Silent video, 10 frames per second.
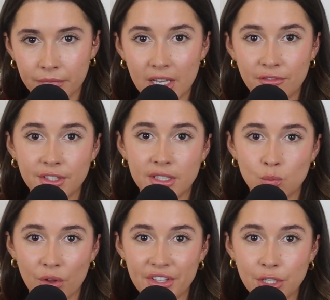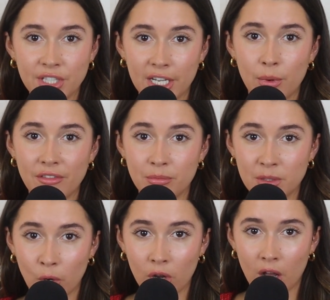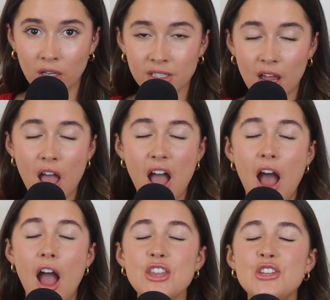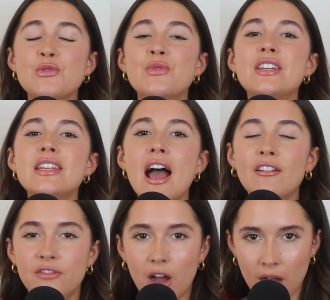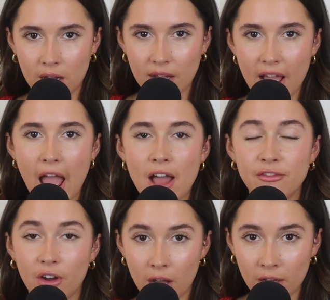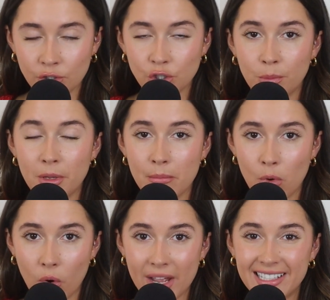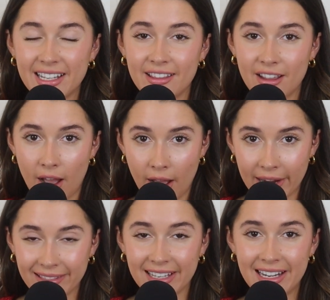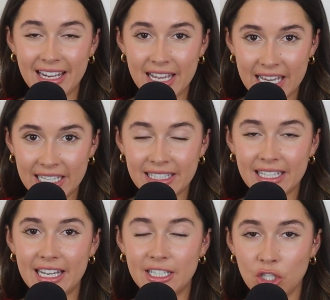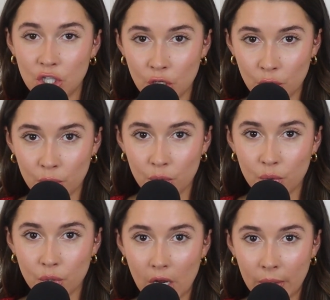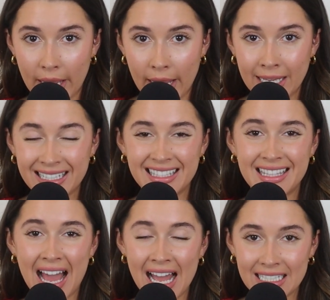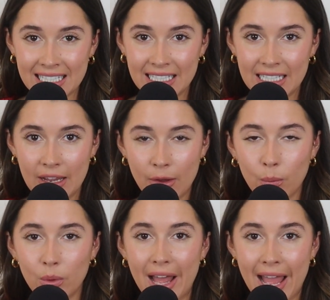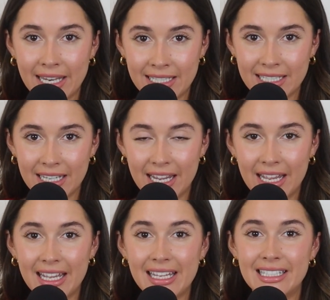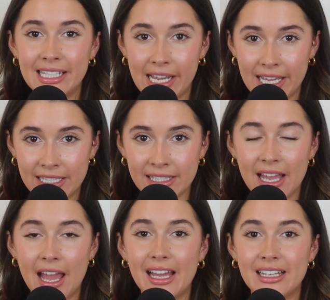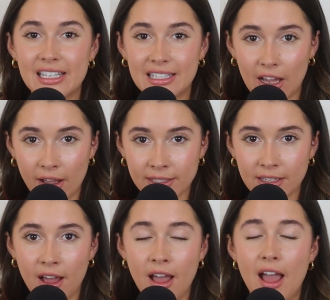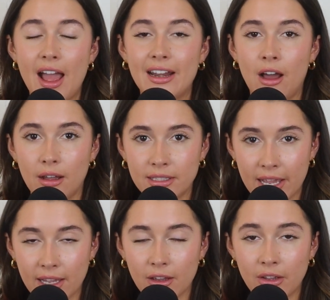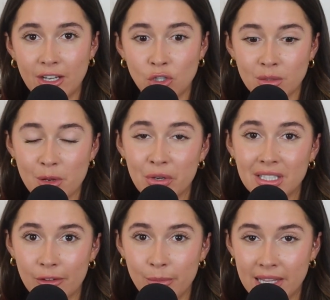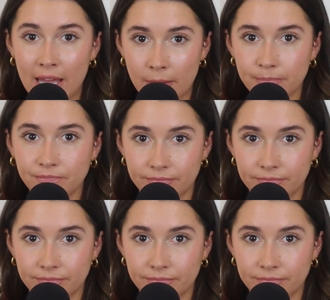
if this is one thing you take away from this podcast, you never, ever should be more into the guy than he is into you. Okay? Because that will end in tears and disaster and heartache. Okay? Trust me because I've been there.